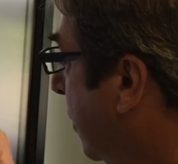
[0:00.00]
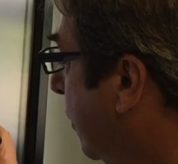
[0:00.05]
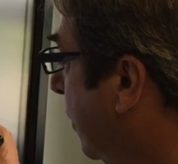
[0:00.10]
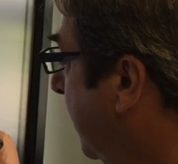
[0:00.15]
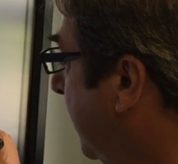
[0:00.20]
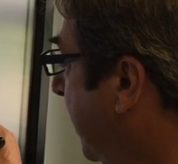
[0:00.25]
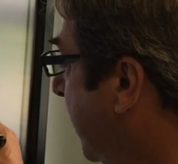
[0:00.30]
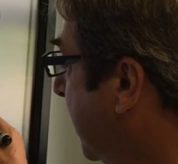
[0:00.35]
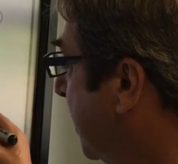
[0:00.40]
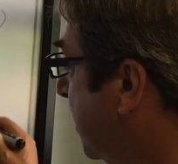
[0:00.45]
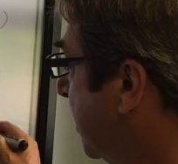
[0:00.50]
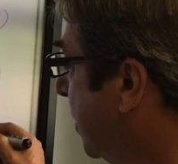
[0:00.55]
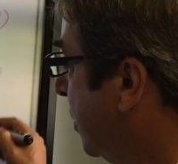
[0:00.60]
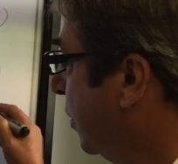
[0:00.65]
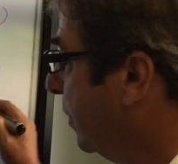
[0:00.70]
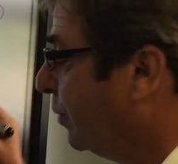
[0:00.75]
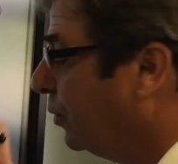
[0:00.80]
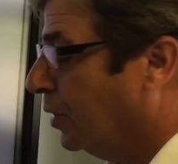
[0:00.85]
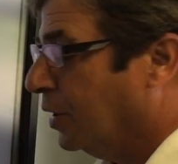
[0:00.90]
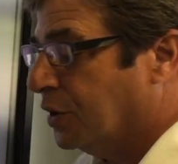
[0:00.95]
would be
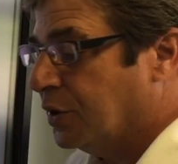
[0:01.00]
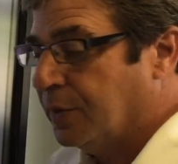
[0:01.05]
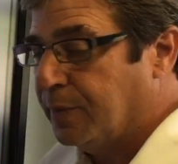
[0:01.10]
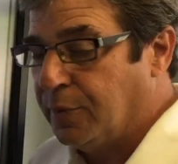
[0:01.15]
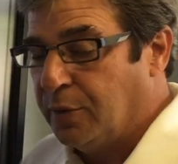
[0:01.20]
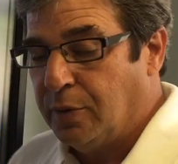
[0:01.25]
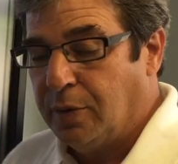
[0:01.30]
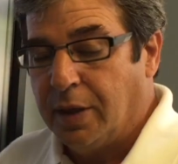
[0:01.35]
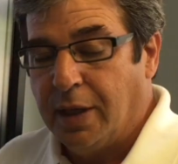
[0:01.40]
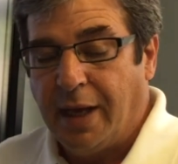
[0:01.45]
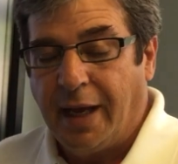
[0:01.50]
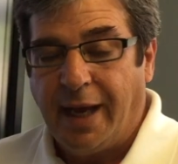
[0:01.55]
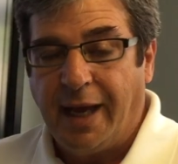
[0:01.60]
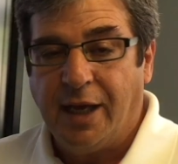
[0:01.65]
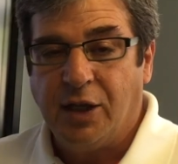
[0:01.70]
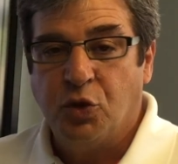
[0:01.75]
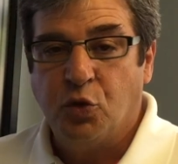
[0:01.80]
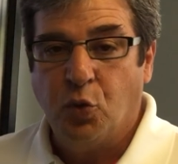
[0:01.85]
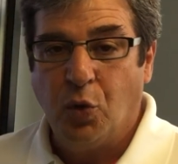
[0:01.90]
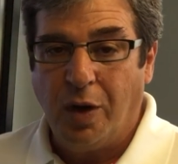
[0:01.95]
considered principal,
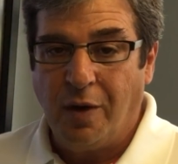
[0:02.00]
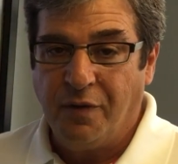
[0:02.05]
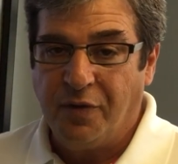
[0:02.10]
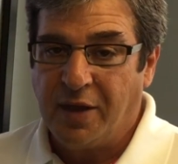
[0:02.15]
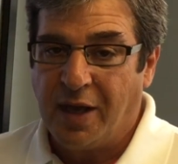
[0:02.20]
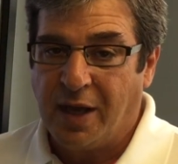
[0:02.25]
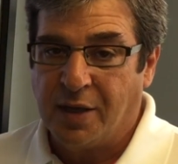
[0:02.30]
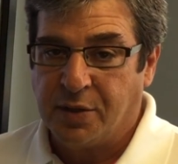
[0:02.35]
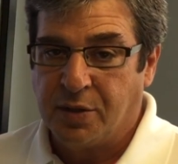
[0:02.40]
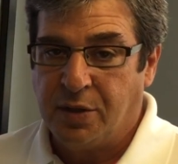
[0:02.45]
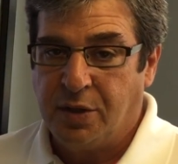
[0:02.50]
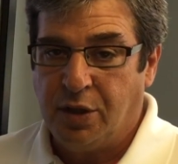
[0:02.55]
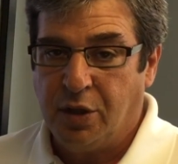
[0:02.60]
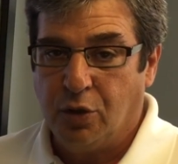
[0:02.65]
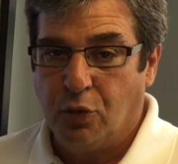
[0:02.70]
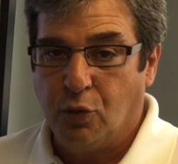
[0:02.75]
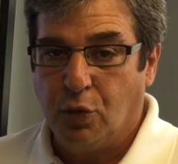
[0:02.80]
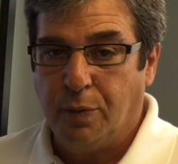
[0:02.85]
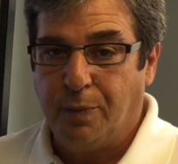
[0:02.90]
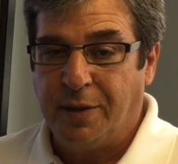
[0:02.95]
and $12,000 a
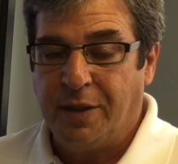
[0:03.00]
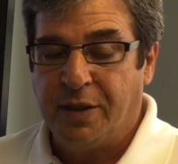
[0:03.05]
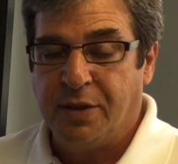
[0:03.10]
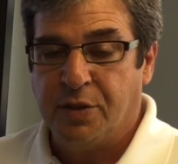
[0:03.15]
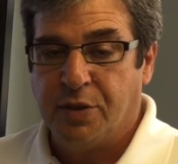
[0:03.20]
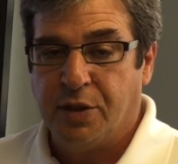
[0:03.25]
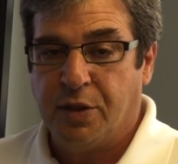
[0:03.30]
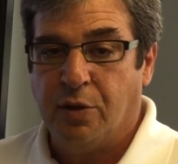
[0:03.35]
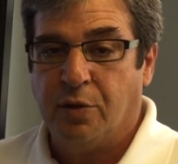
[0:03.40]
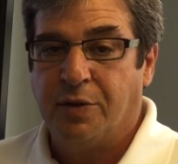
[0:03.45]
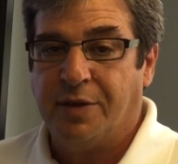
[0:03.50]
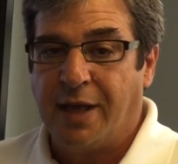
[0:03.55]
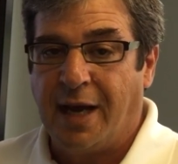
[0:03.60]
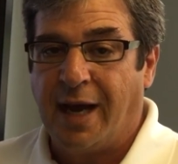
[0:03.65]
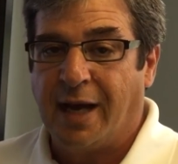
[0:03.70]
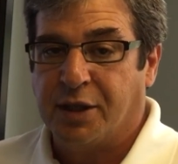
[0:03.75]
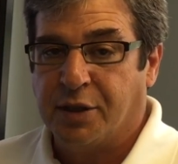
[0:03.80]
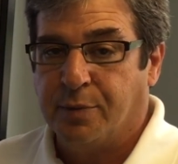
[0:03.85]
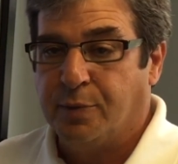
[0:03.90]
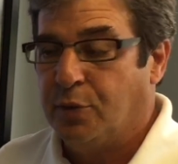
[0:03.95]
year would be considered
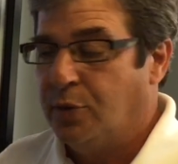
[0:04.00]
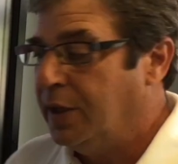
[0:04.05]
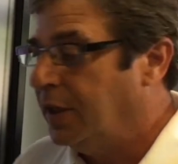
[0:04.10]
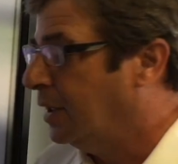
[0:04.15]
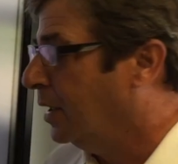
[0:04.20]
taxable